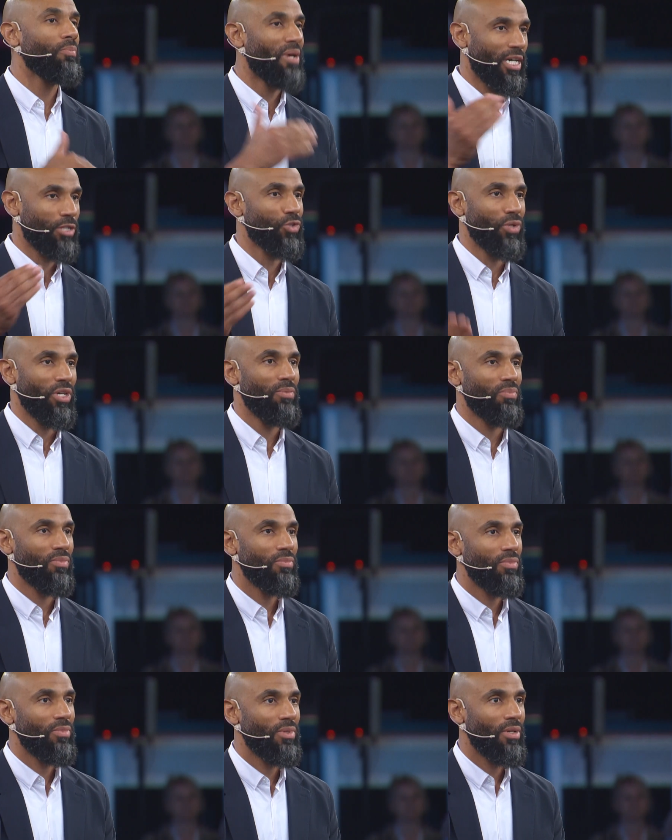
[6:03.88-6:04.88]
back to Him.
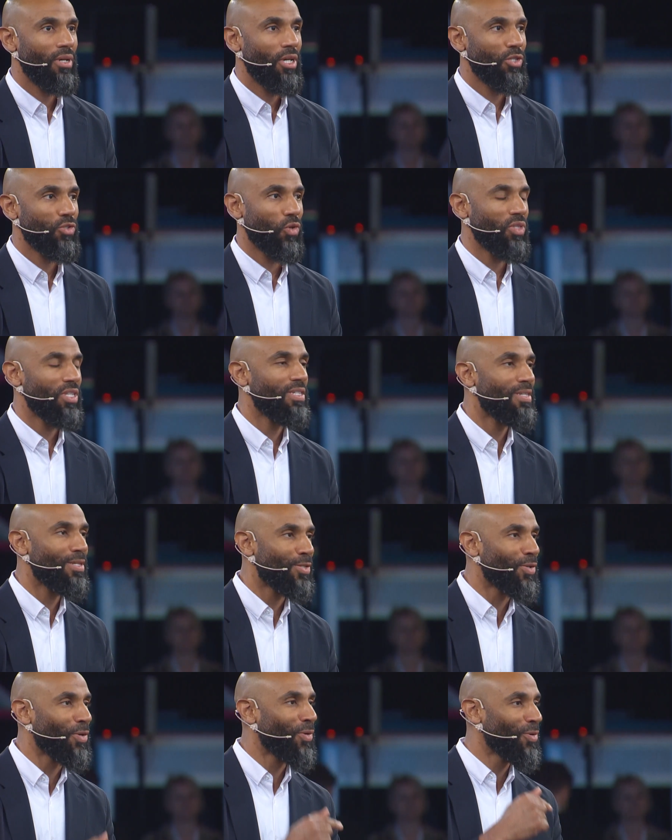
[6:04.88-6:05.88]
So this
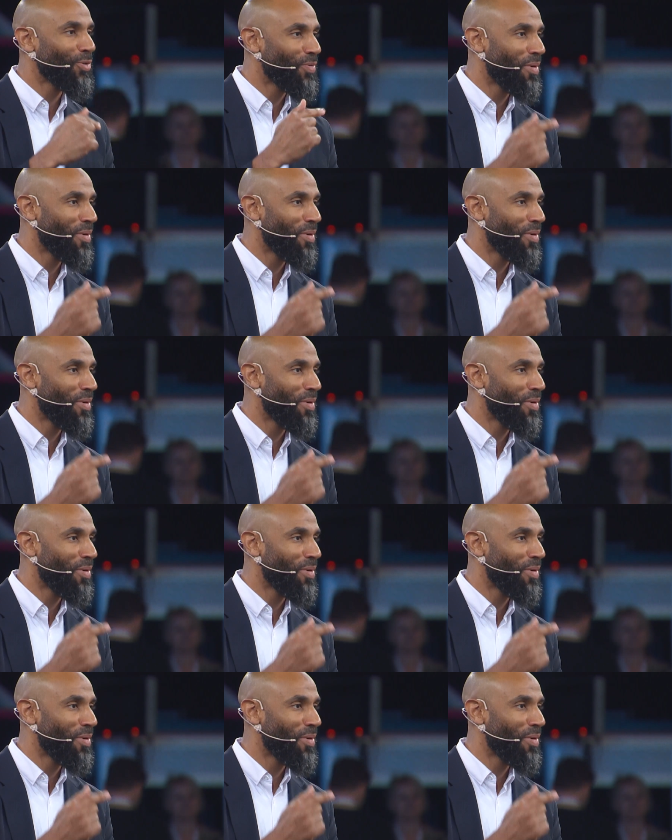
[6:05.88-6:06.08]
is good.